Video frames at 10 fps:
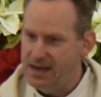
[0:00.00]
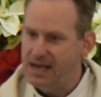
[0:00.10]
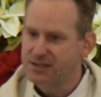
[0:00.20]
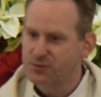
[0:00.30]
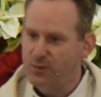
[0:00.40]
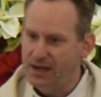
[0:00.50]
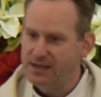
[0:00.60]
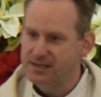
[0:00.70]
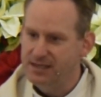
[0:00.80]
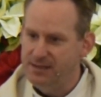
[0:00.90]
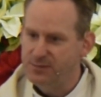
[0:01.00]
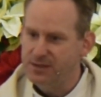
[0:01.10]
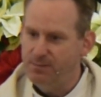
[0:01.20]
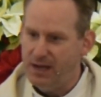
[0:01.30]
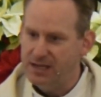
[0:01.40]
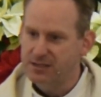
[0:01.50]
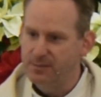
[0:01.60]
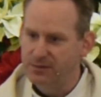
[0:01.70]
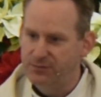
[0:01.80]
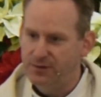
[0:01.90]
And that's why it seems
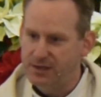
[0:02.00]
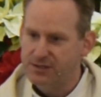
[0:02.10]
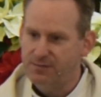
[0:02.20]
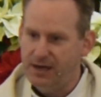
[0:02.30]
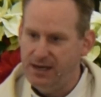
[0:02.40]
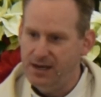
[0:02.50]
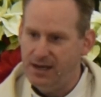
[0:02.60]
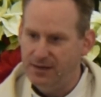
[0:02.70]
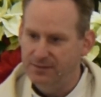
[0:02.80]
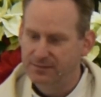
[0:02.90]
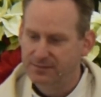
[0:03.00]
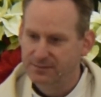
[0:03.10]
impossible for us right now.